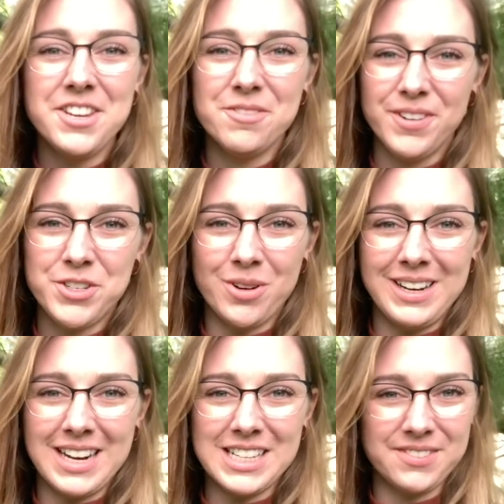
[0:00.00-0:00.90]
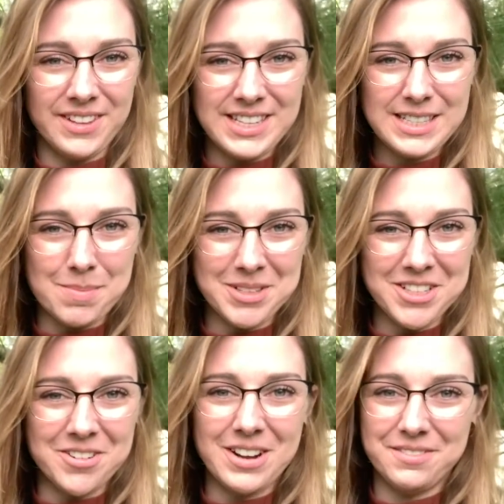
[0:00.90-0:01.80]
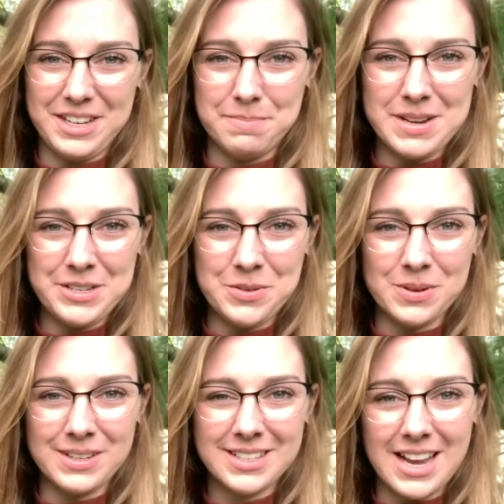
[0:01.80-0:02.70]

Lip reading: you for joining us for this episode of Tidbit Tours,